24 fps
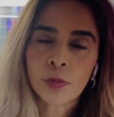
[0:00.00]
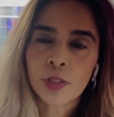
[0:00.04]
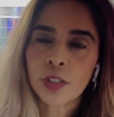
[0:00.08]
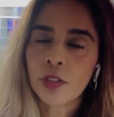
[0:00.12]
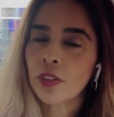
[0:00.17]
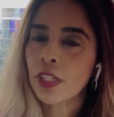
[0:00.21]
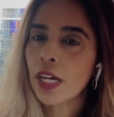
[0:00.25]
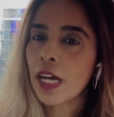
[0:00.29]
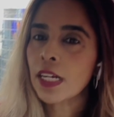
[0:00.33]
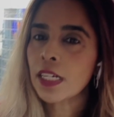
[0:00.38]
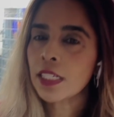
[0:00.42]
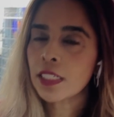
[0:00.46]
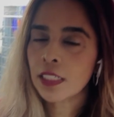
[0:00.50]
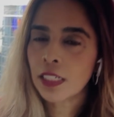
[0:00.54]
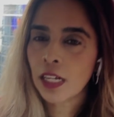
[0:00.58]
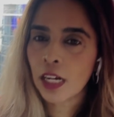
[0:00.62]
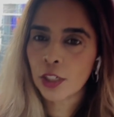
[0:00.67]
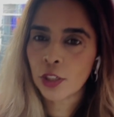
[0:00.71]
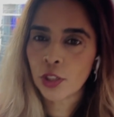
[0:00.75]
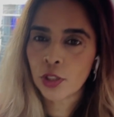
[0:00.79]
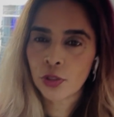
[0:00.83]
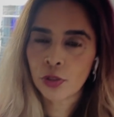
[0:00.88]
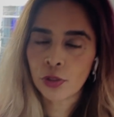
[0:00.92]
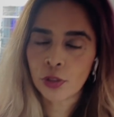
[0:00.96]
So that is
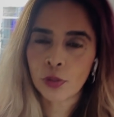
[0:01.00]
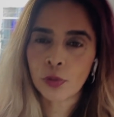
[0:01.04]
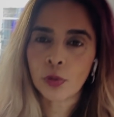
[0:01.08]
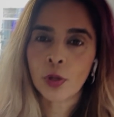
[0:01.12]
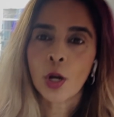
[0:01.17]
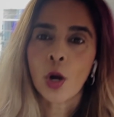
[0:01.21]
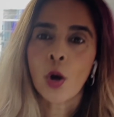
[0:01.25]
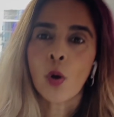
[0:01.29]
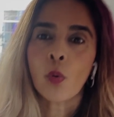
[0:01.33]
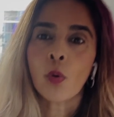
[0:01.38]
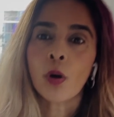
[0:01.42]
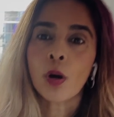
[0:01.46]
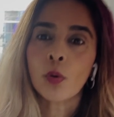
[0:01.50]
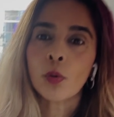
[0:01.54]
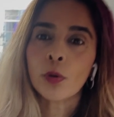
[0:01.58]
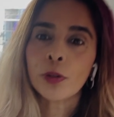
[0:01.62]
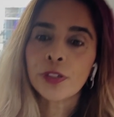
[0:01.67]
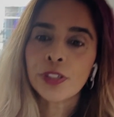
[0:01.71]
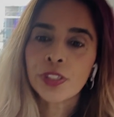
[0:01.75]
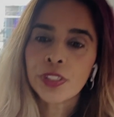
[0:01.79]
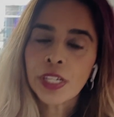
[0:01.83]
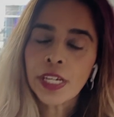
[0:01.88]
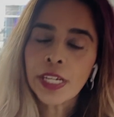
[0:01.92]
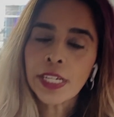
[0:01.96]
not true. What we're
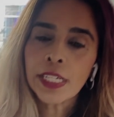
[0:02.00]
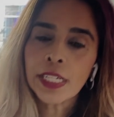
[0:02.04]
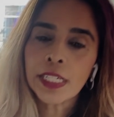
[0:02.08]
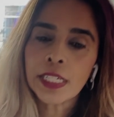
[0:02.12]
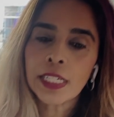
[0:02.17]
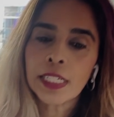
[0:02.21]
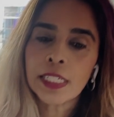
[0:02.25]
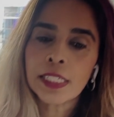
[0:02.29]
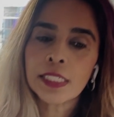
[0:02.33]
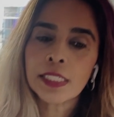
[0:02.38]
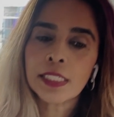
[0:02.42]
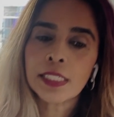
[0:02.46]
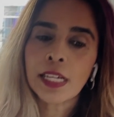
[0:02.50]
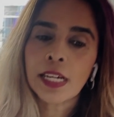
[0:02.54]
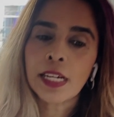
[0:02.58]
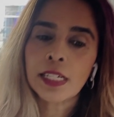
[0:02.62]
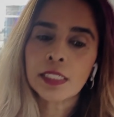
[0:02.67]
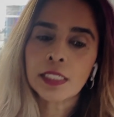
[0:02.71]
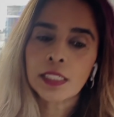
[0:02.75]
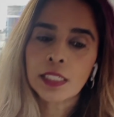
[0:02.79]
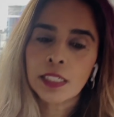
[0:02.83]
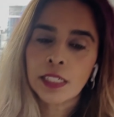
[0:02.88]
saying is that